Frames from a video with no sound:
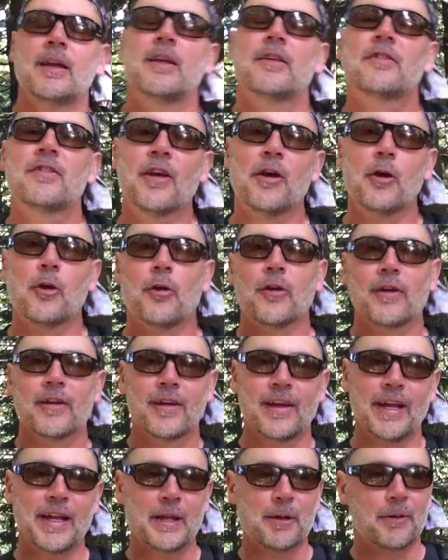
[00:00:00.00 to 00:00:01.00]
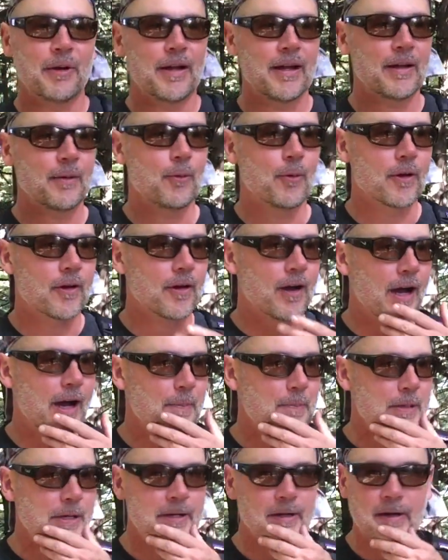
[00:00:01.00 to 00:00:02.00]
So anyway, we're
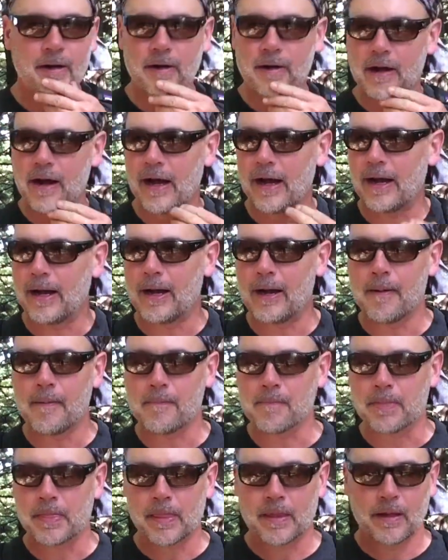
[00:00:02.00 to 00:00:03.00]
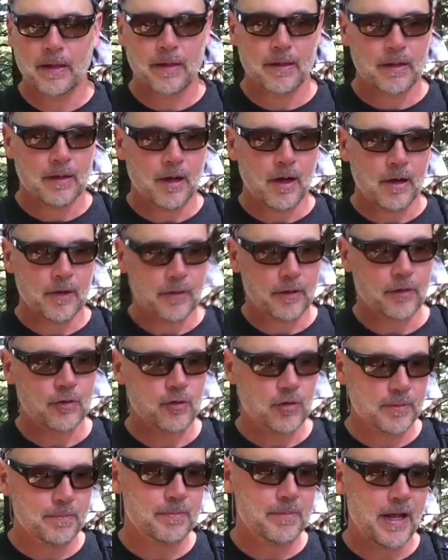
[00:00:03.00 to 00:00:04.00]
up here. On the
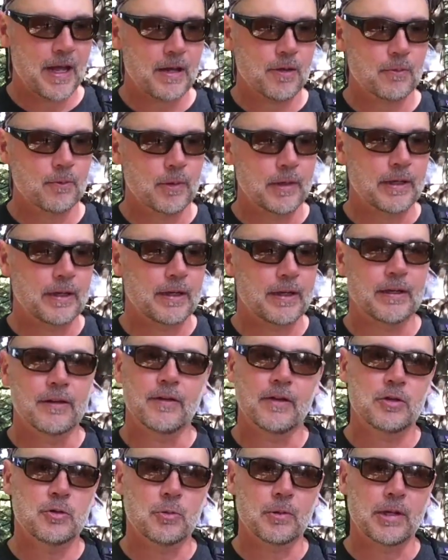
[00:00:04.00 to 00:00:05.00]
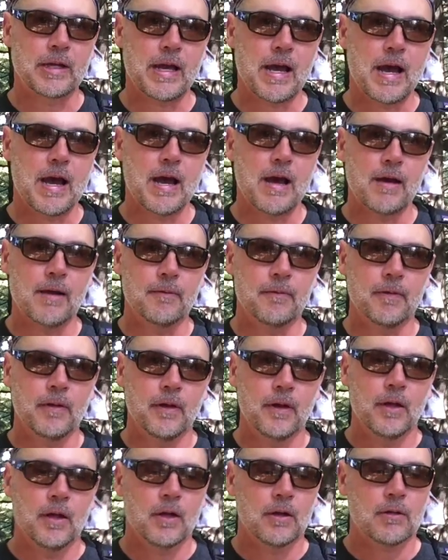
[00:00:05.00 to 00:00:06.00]
trip down, we continually have
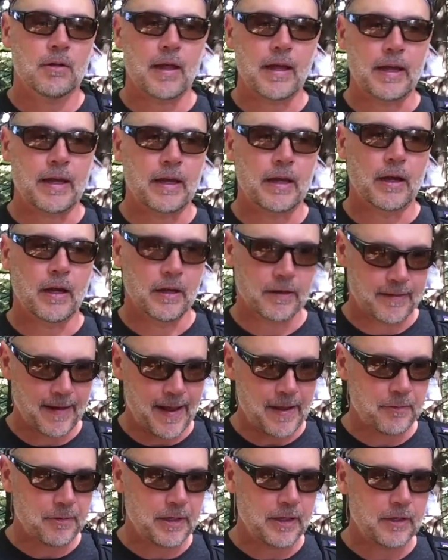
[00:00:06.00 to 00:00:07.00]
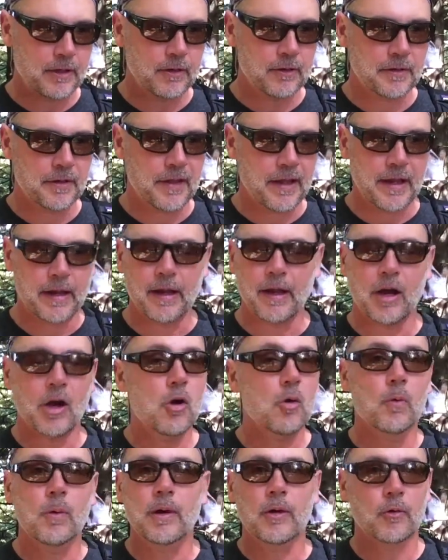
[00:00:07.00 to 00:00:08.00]
like downhill and then,
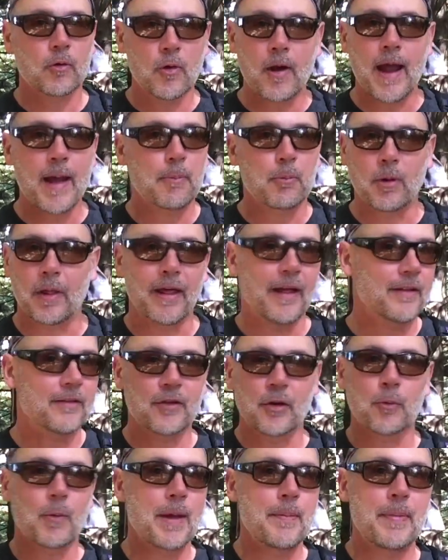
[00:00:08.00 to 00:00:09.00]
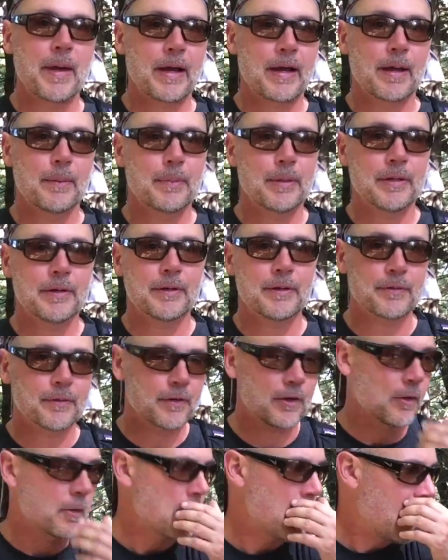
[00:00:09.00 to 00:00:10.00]
oh, well, crap. Well, let's go right back uphill.
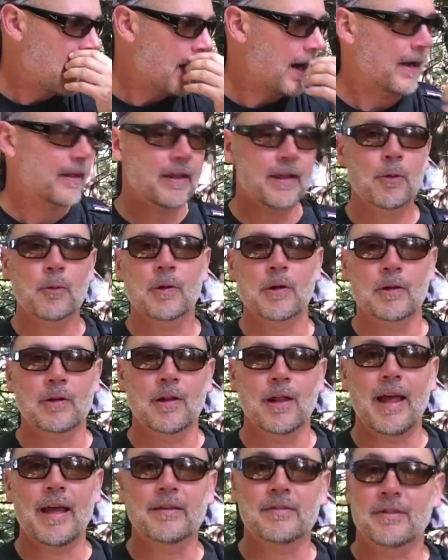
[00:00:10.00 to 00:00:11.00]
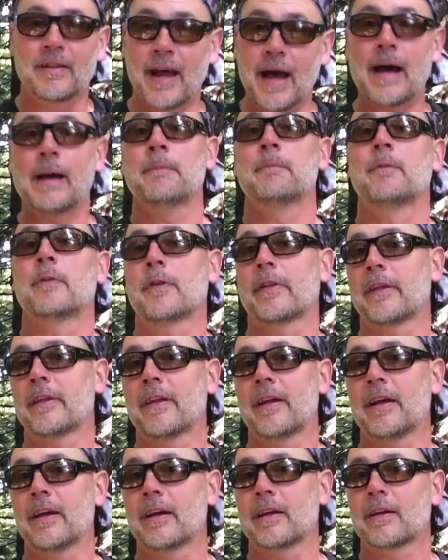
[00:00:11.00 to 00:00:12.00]
So I think we're on our last knob for the
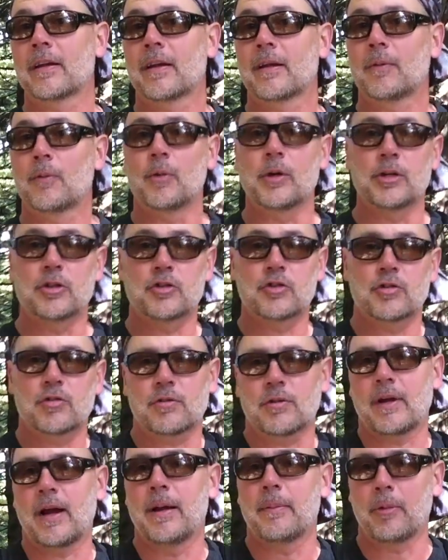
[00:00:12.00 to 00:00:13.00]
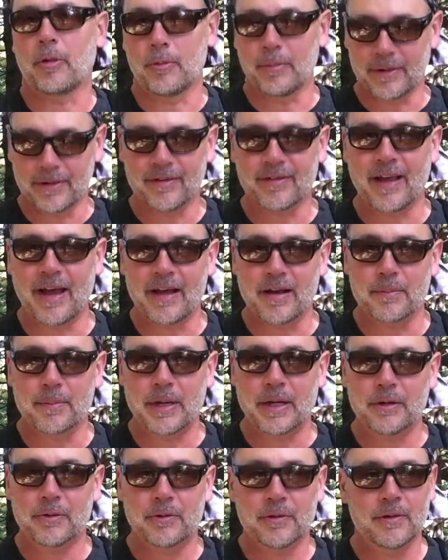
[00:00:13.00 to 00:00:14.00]
day, which I'm a little bit sad
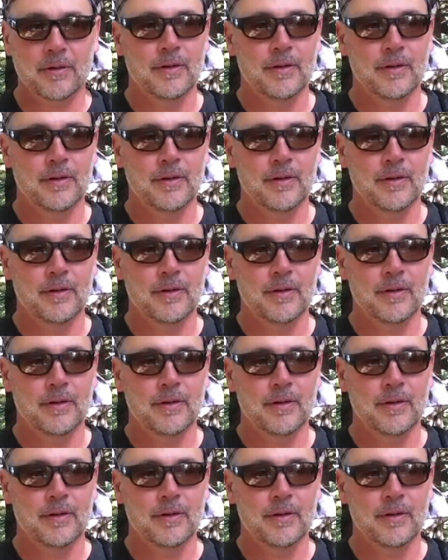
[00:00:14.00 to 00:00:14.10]
about.